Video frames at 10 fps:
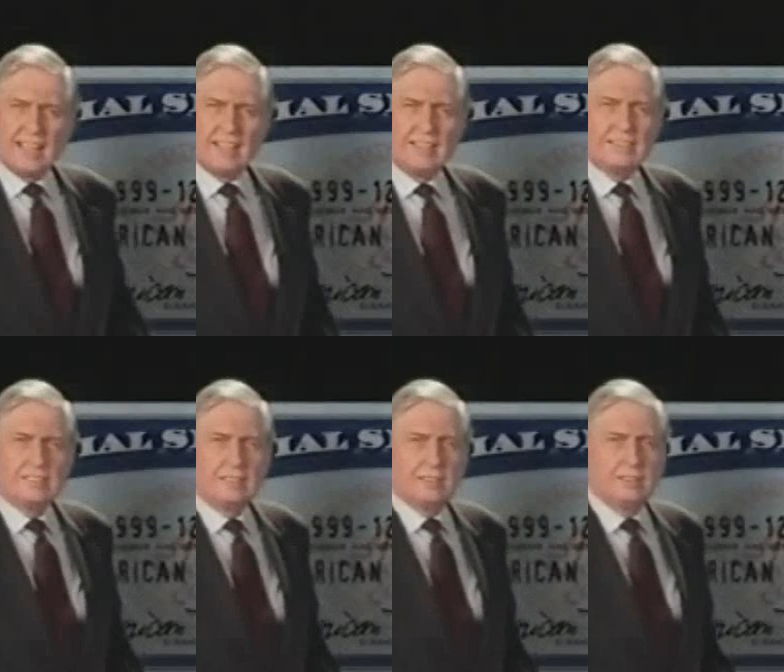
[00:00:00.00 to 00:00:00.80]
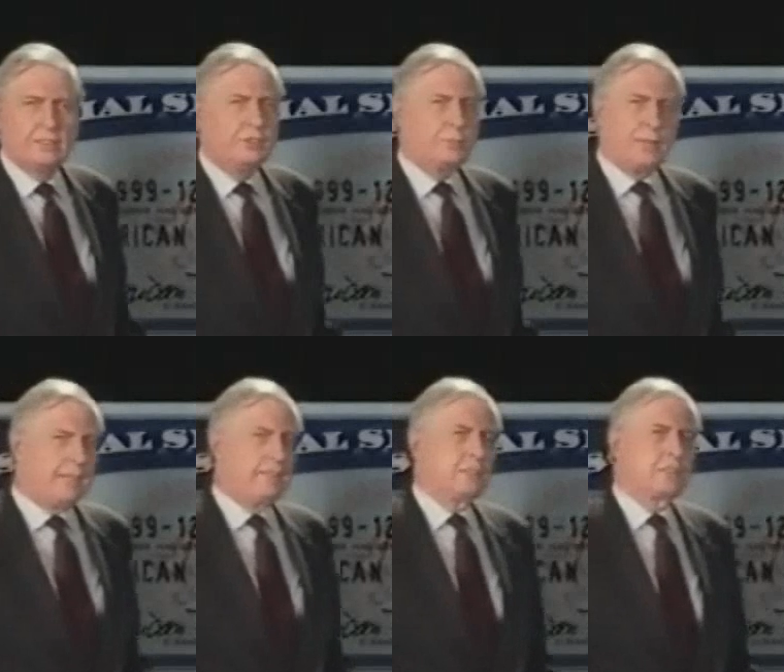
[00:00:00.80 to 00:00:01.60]
principled and is
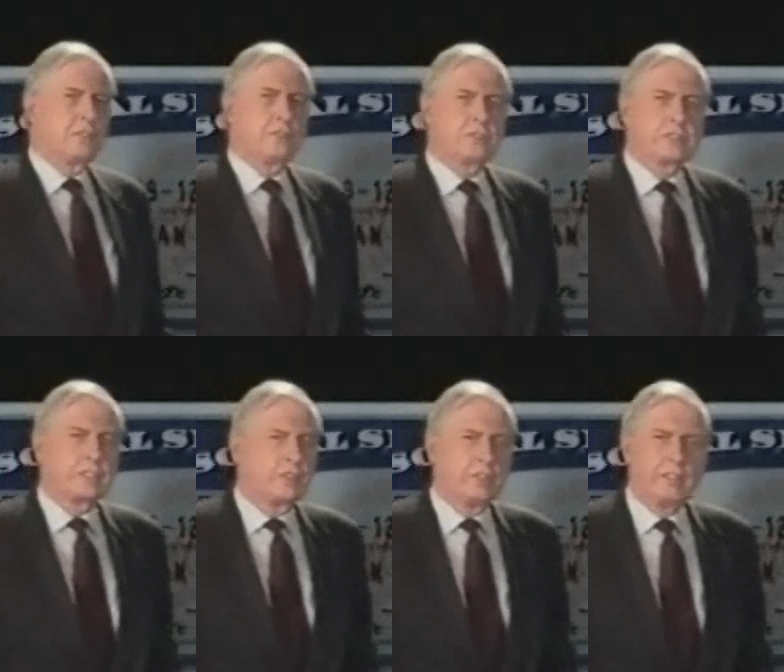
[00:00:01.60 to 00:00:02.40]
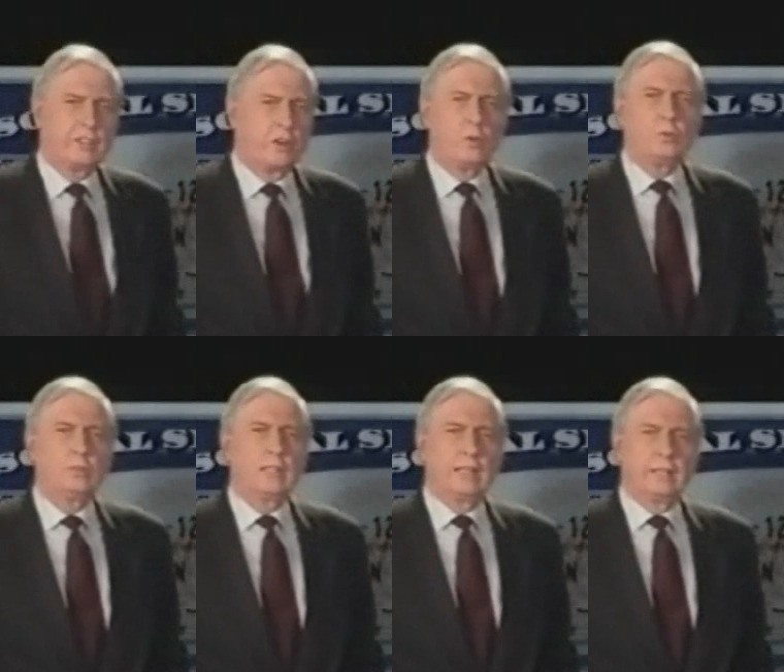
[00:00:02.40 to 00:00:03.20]
much different than like the Libertarian Party
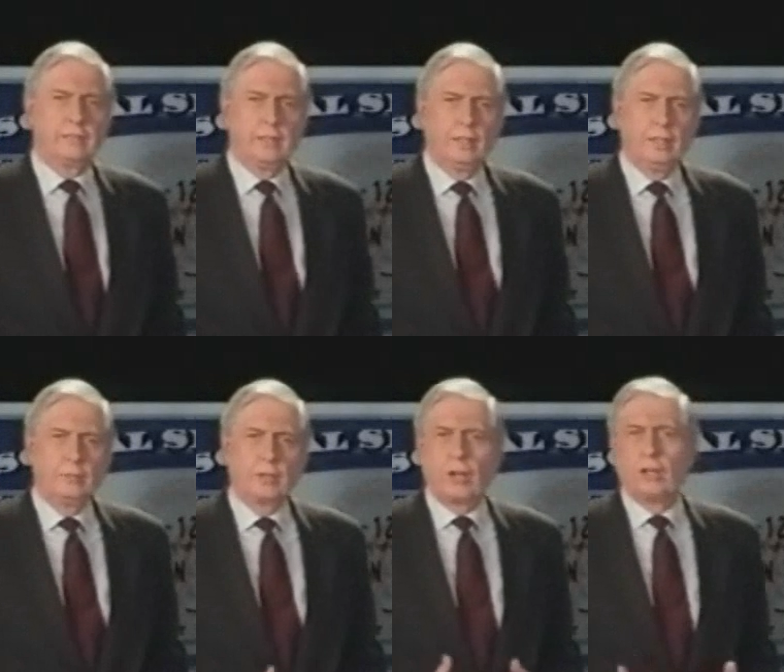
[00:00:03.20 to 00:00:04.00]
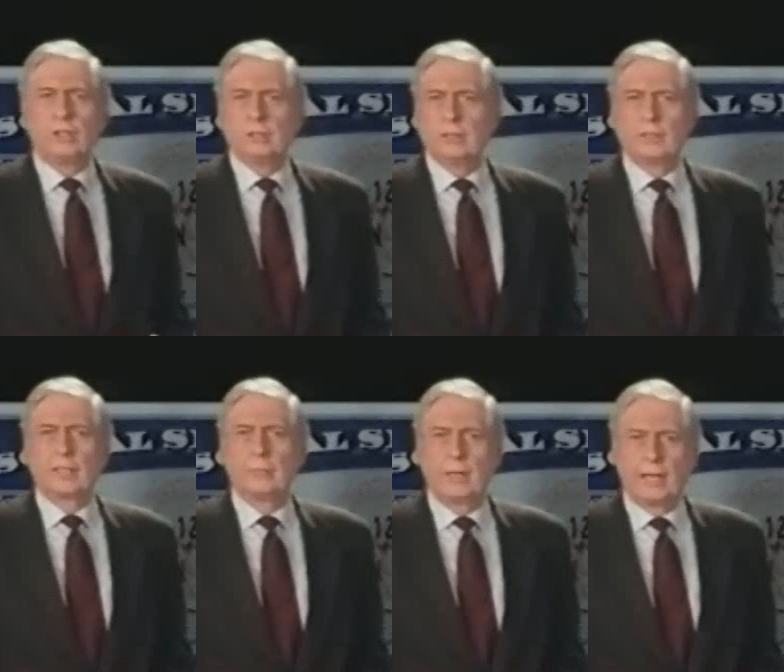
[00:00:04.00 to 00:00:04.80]
these days. His message
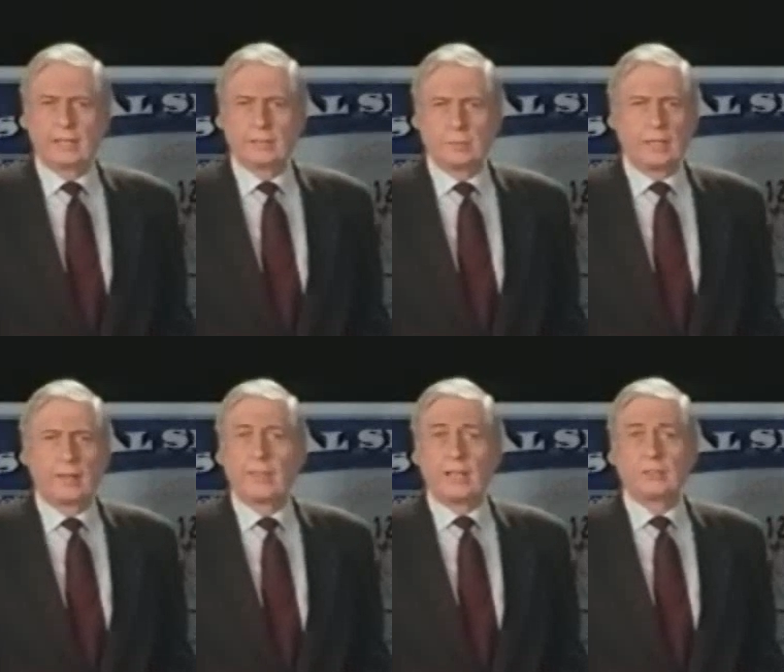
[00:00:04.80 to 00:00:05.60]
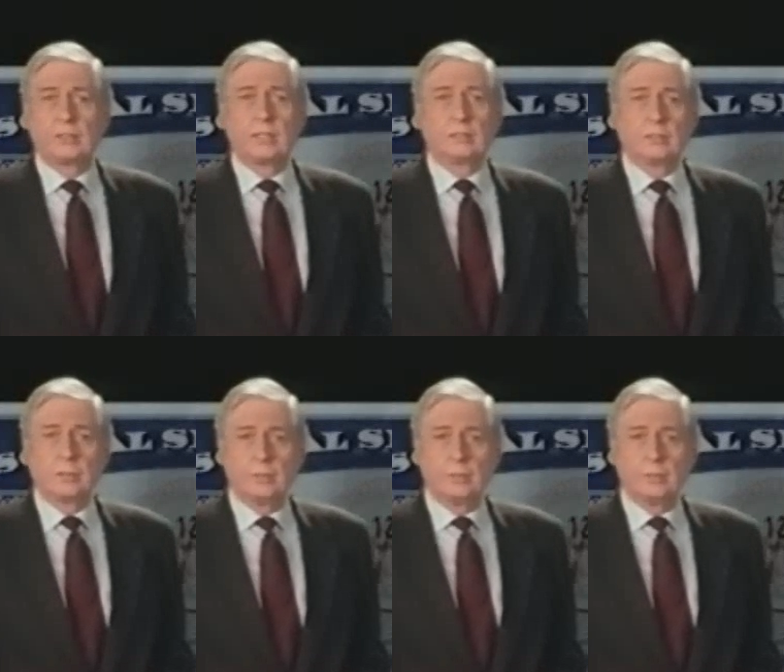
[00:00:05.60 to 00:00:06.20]
was consistent with liberty every single